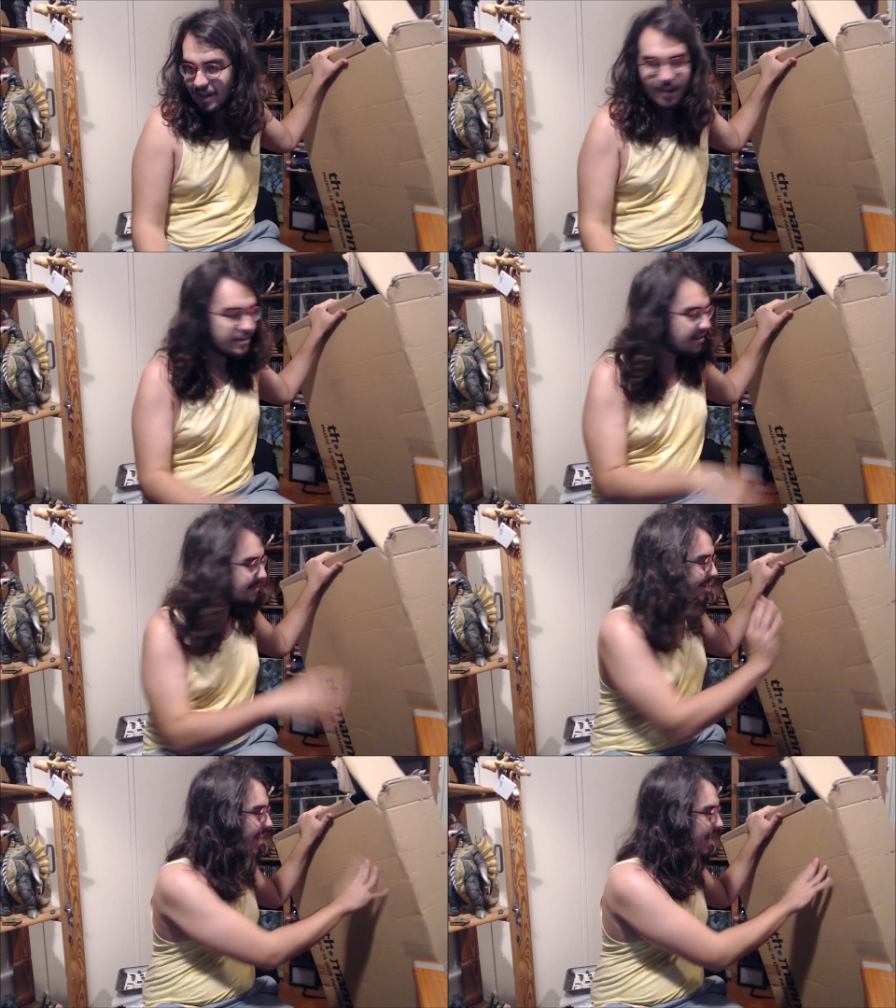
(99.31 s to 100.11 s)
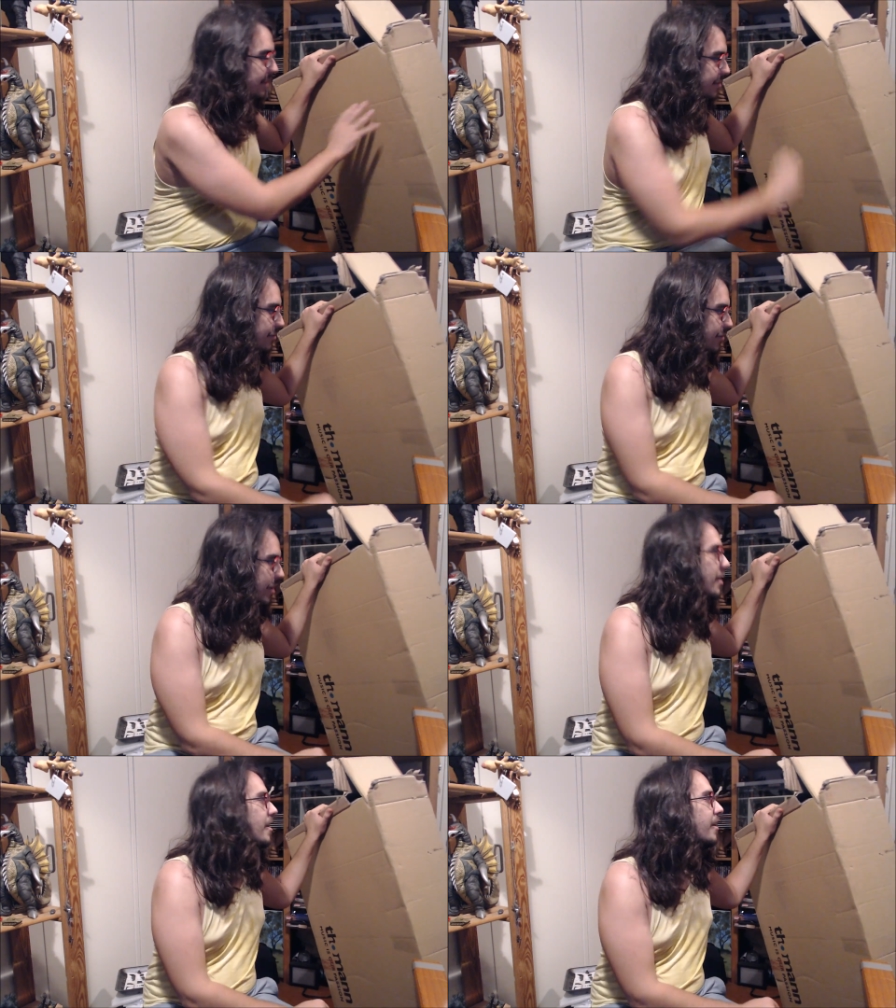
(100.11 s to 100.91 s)
This thing had to
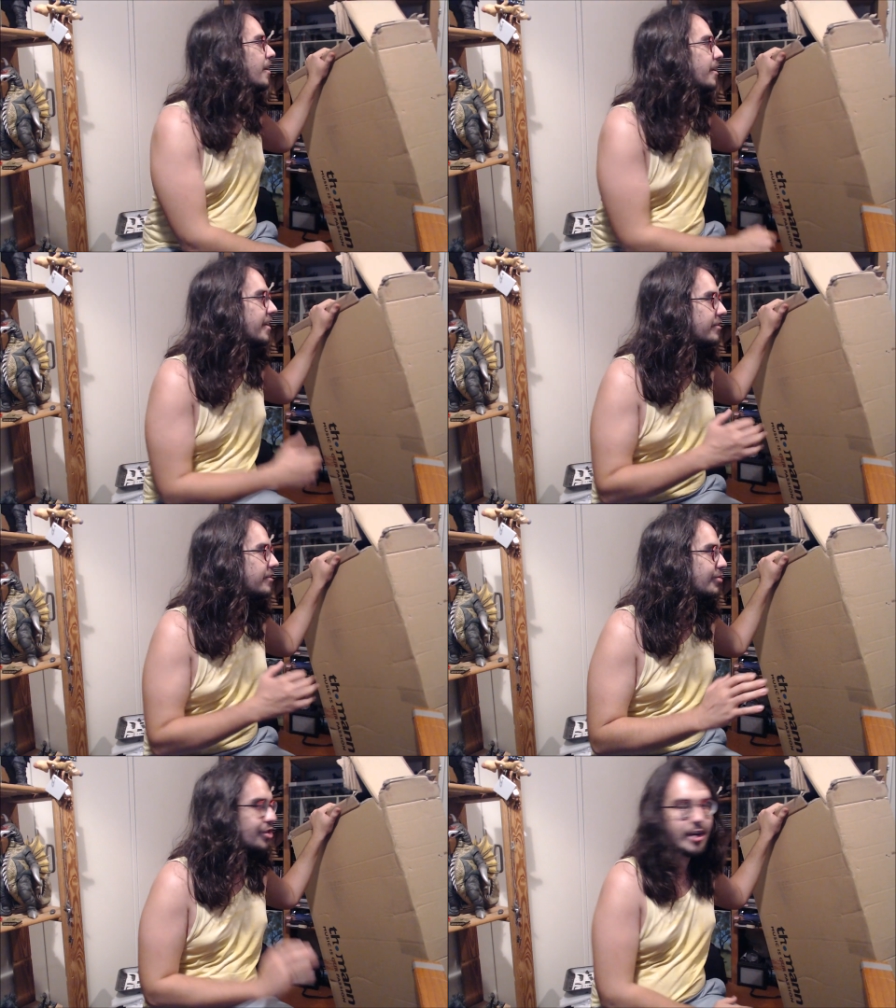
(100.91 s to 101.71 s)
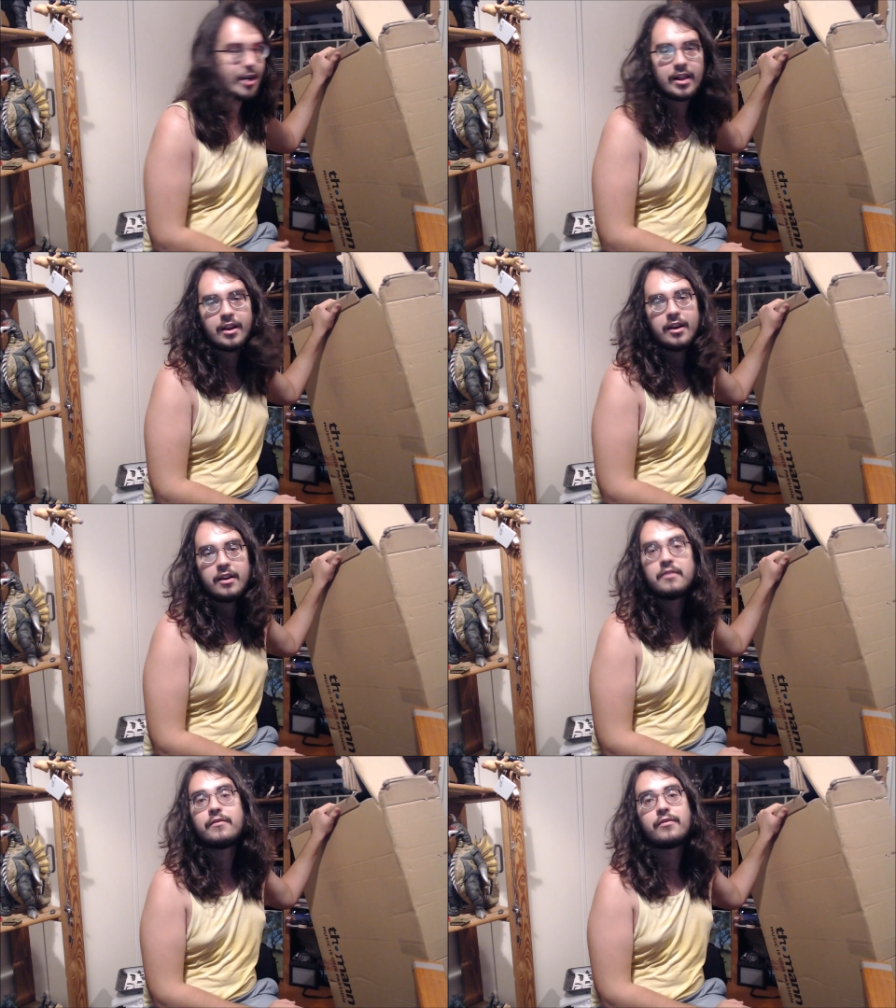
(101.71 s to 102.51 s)
get to Australia
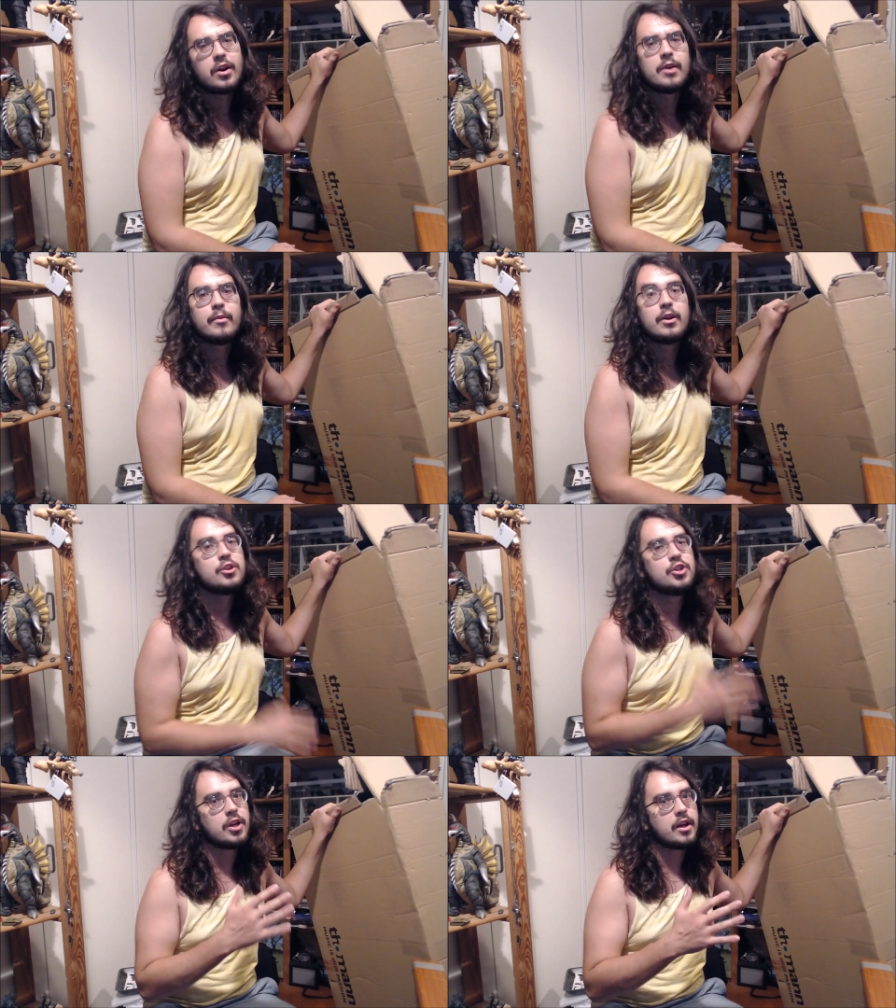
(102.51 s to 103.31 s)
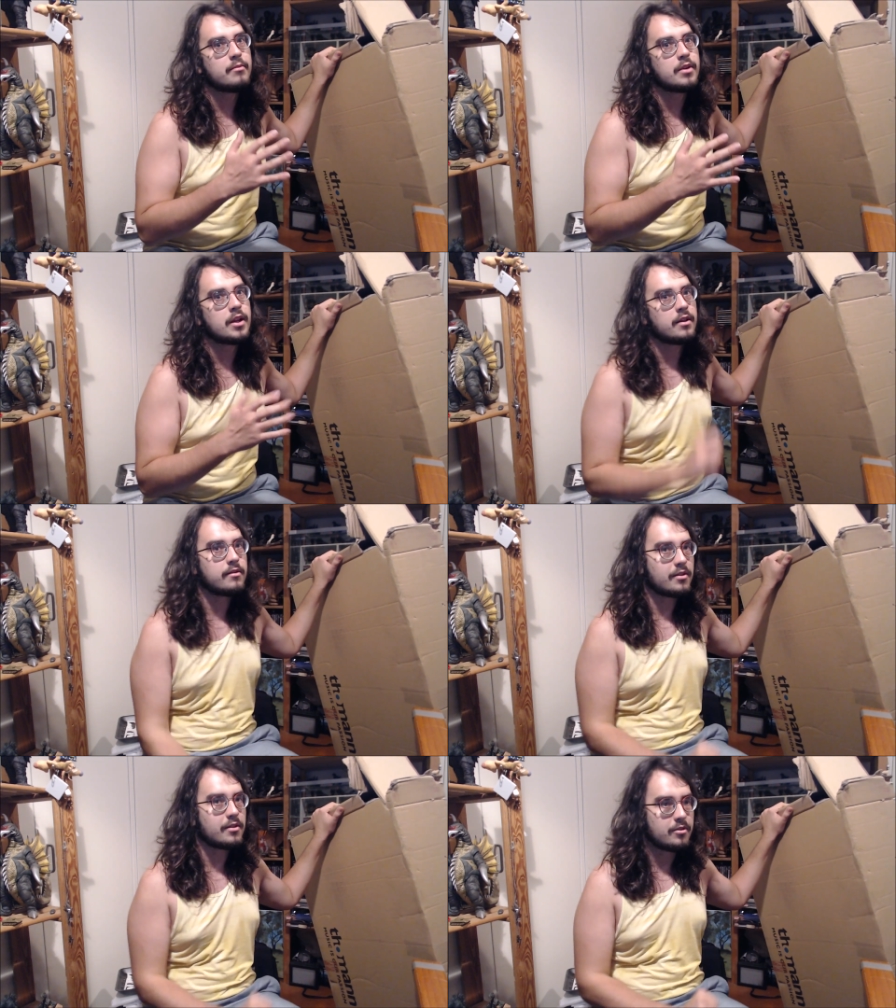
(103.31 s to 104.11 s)
from Germany,
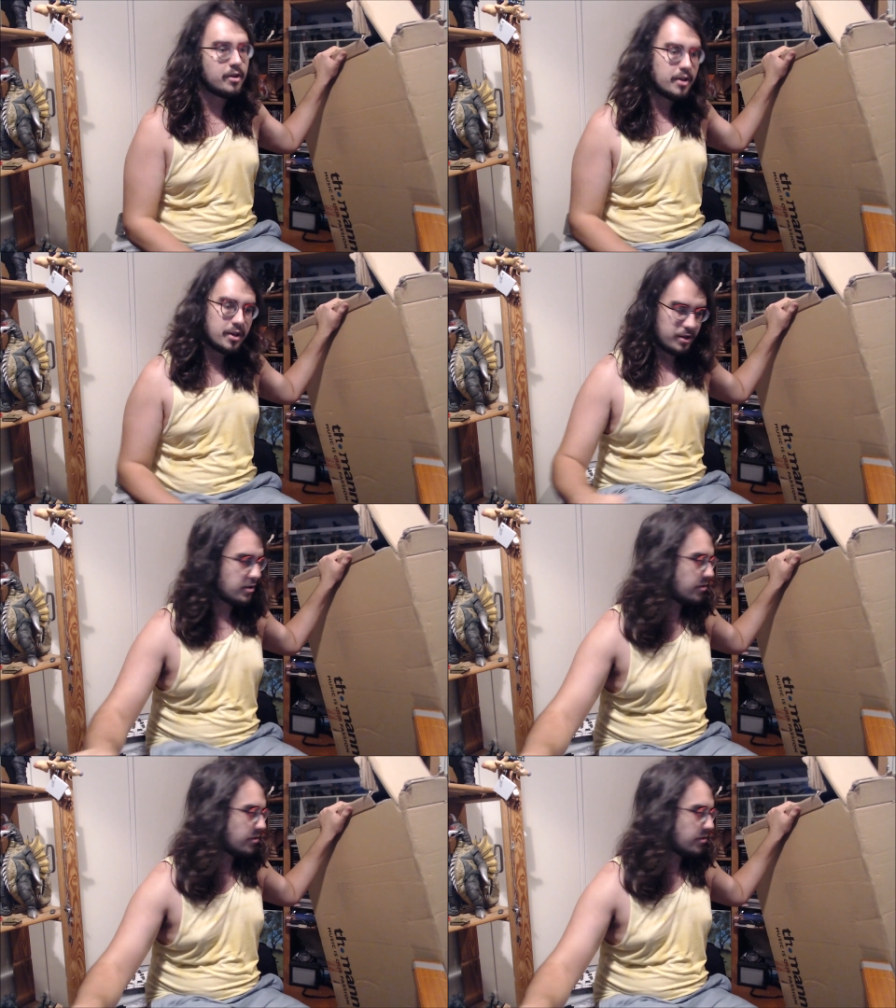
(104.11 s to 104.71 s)
so, you know,